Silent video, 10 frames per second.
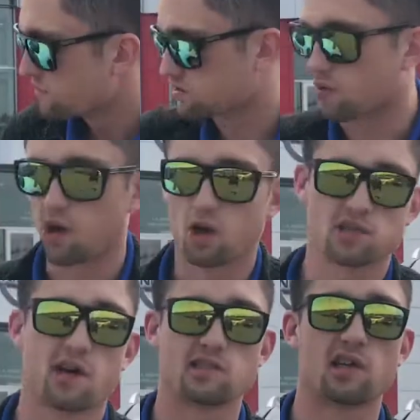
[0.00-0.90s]
This one
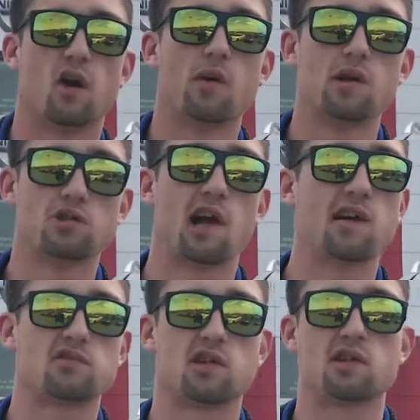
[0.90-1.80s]
also has the all-wheel
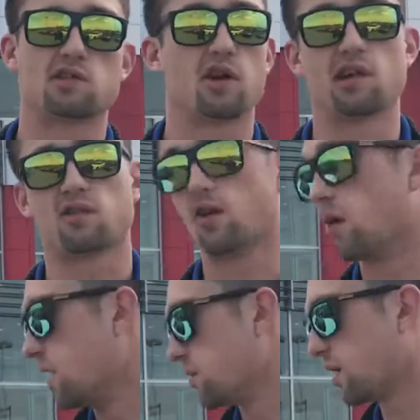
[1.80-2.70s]
drive, so I just thought I'd throw
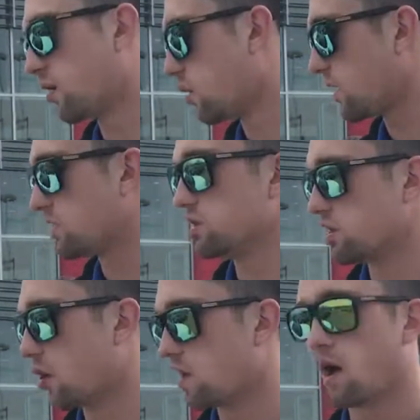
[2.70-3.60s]
it out there, quickly
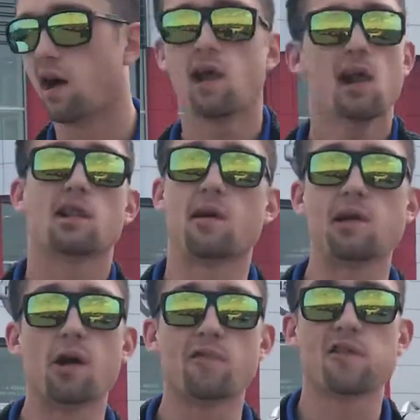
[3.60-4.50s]
show you. Let
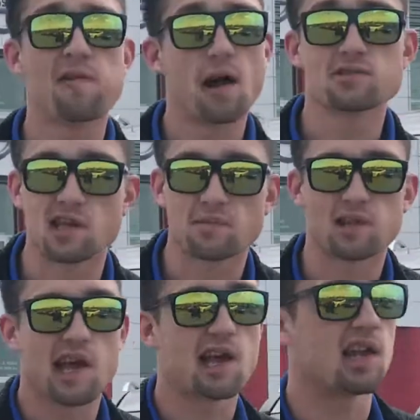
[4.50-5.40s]
me know if you found
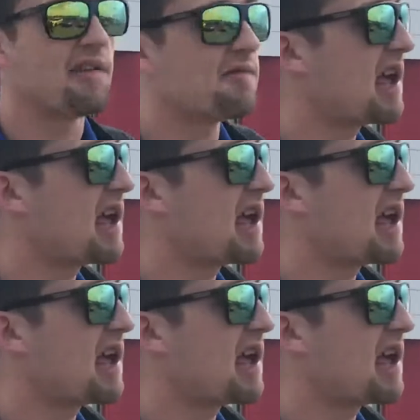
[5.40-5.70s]
something yet. If